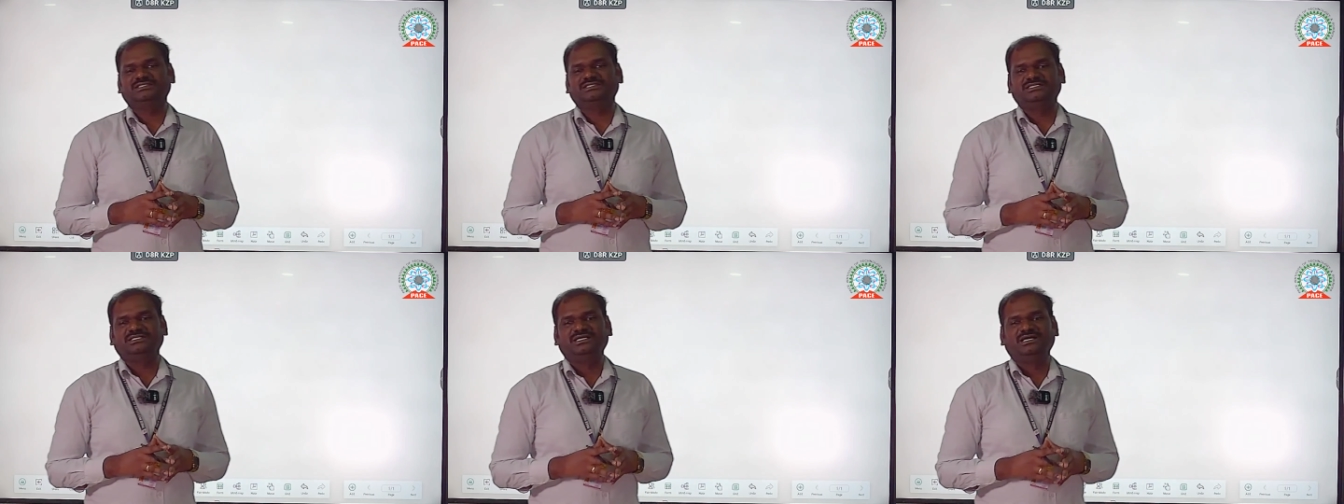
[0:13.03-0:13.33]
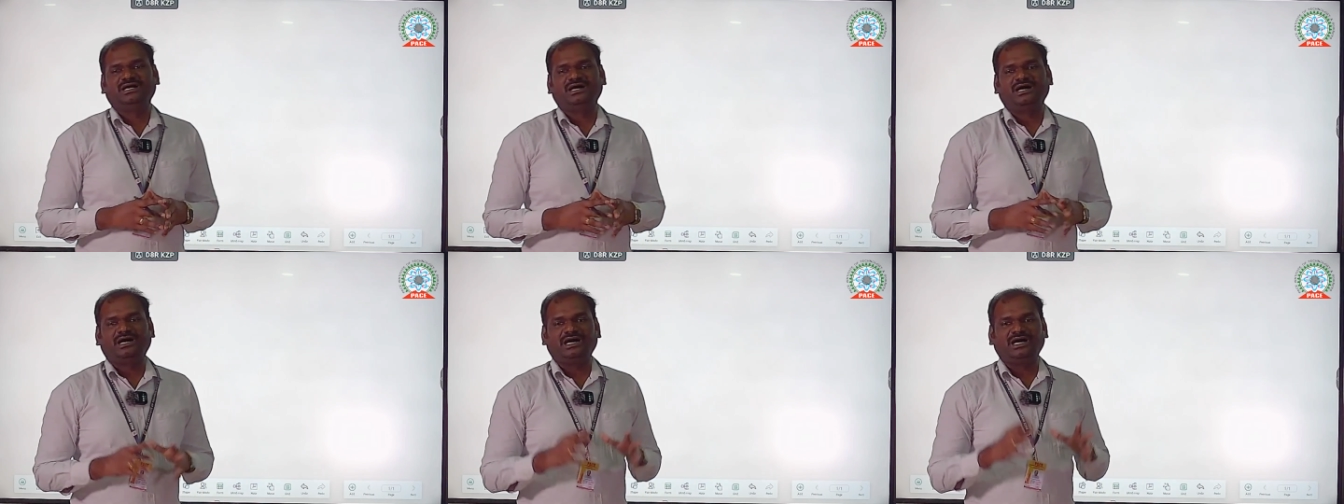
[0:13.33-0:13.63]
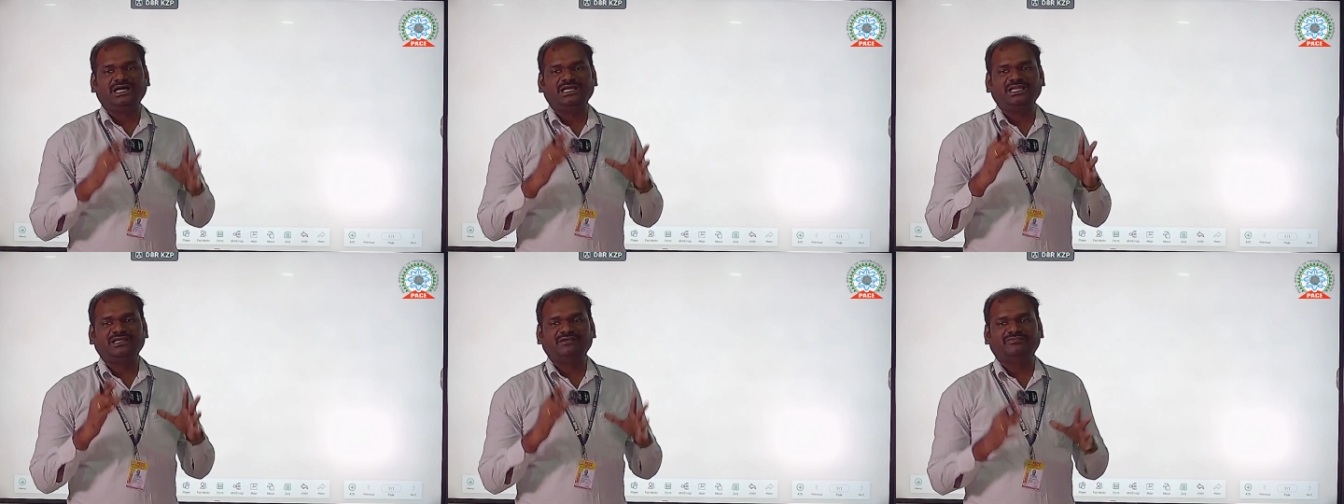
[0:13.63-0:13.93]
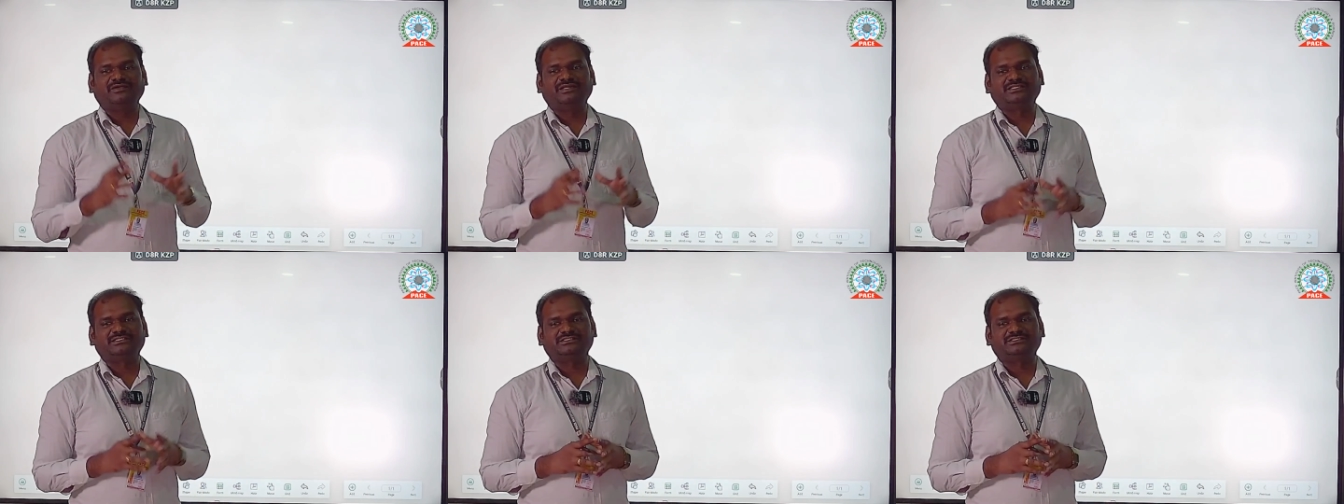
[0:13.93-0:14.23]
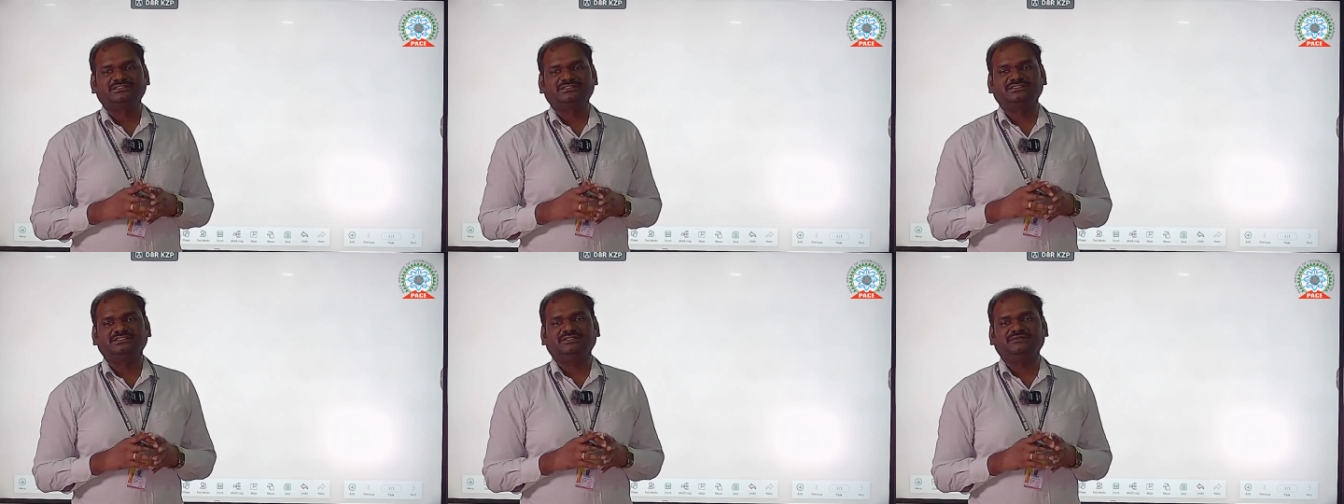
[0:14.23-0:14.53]
Hall effect,
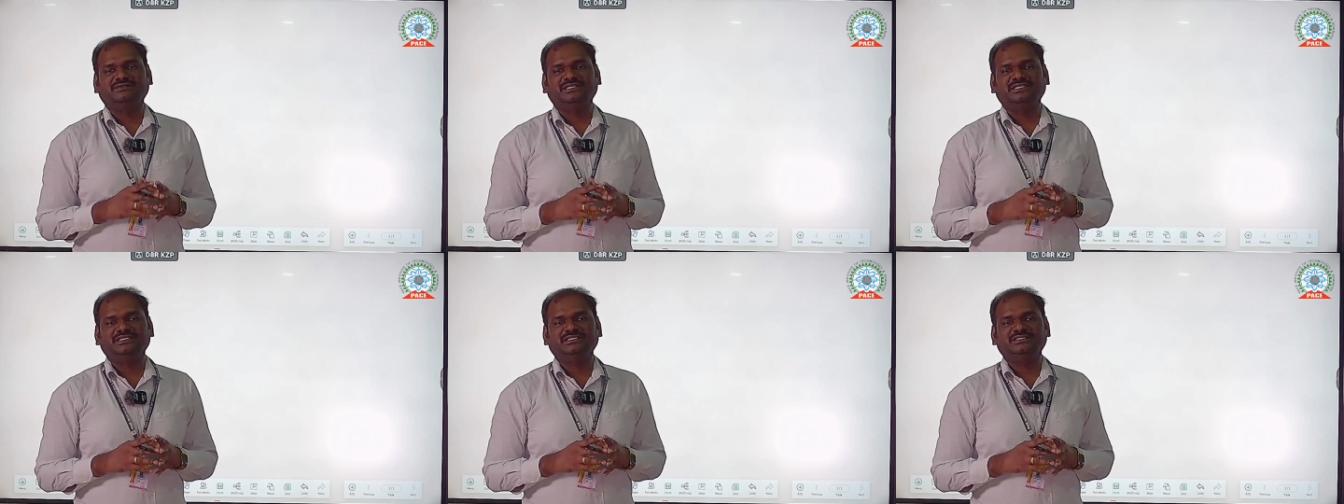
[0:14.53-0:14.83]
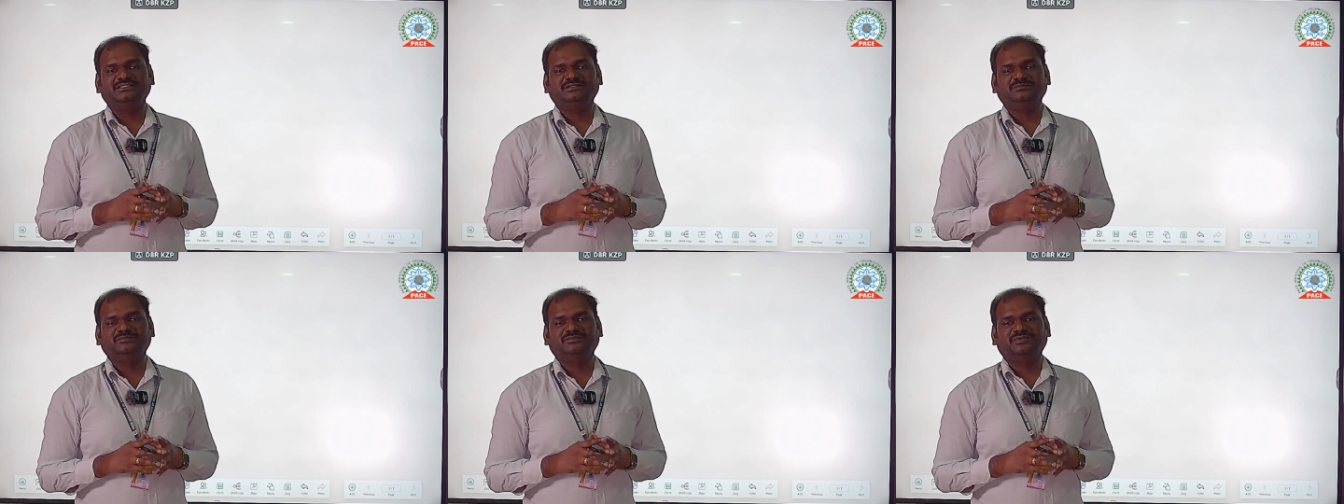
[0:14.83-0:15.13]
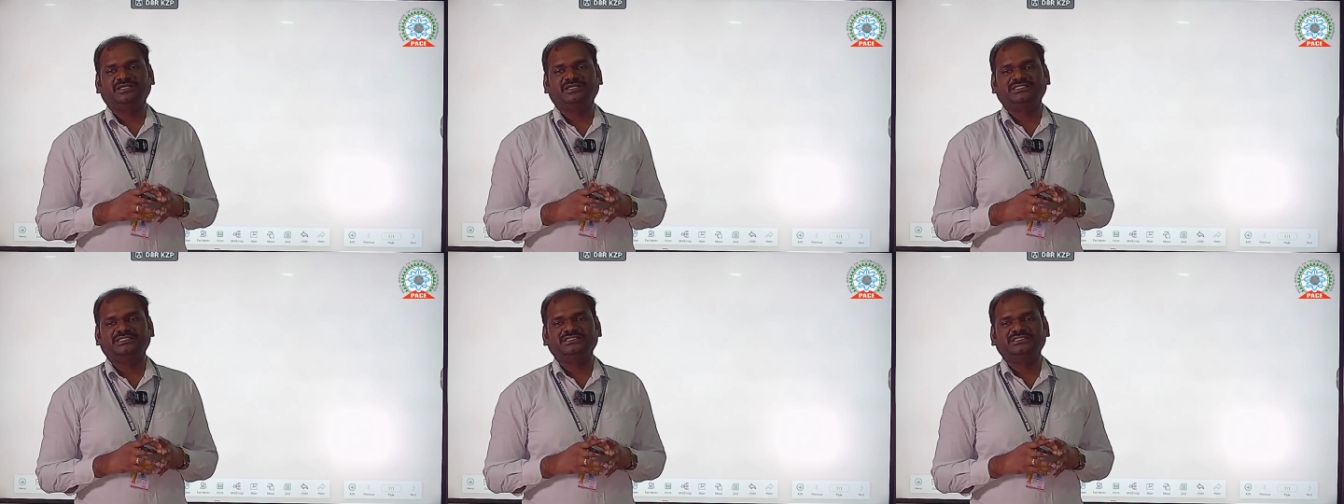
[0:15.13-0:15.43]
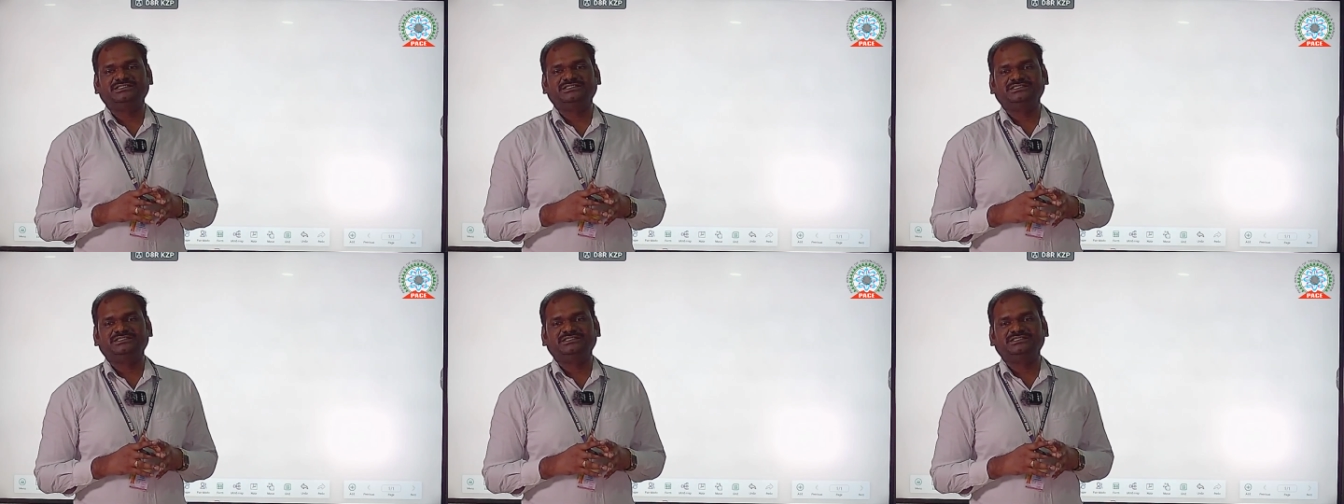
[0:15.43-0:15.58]
very important